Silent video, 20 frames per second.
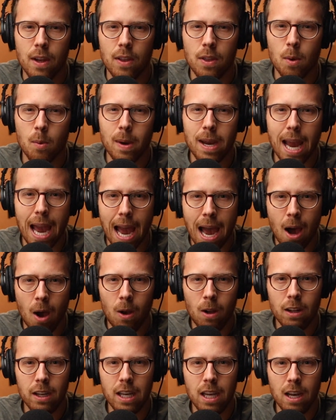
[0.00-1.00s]
the
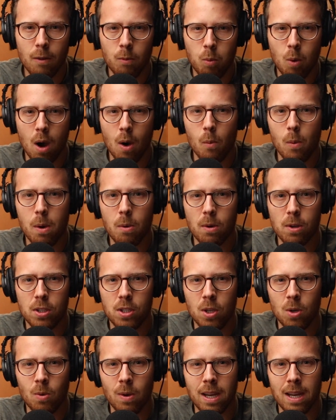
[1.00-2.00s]
reality of what we were
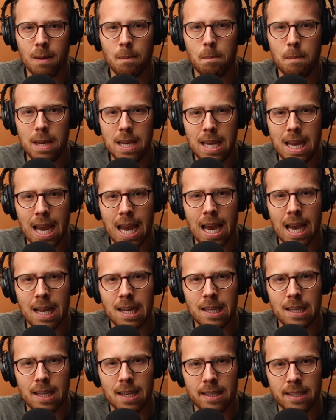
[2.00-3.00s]
doing
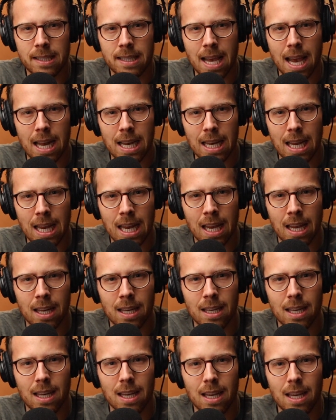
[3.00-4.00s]
began to set in.